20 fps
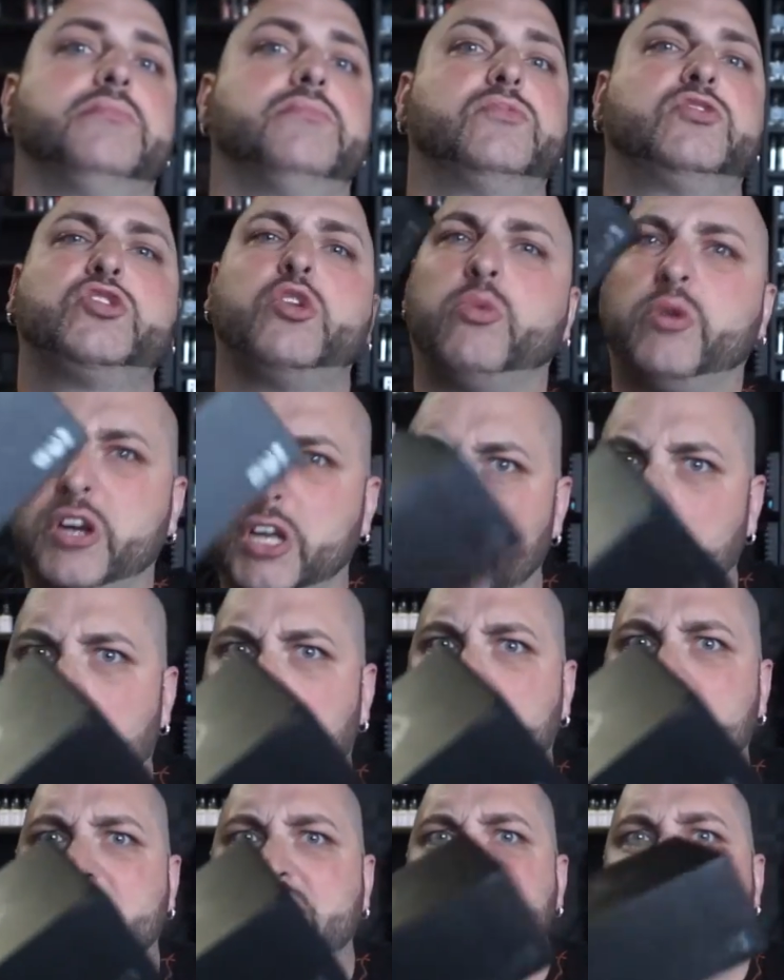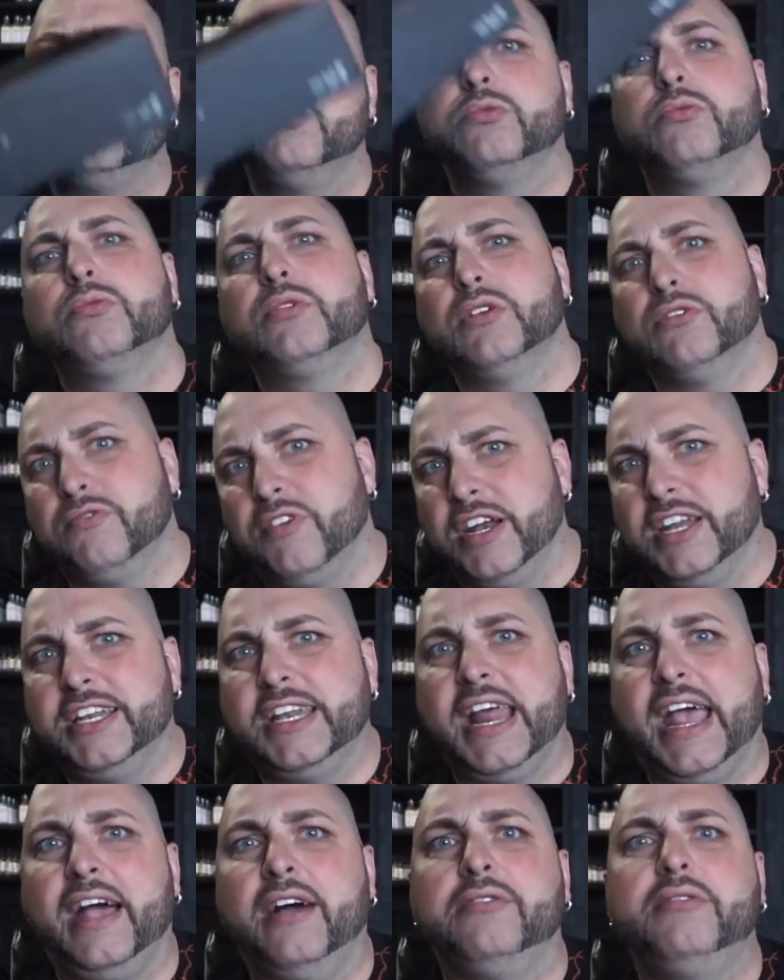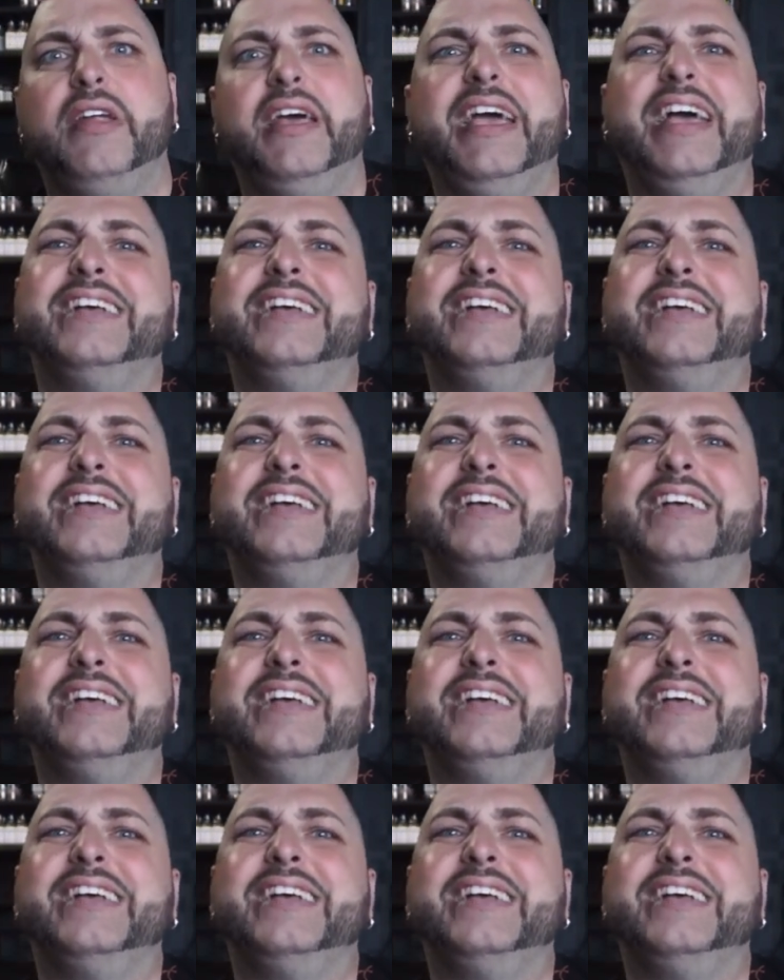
So we're gonna go over this. We're gonna run it down.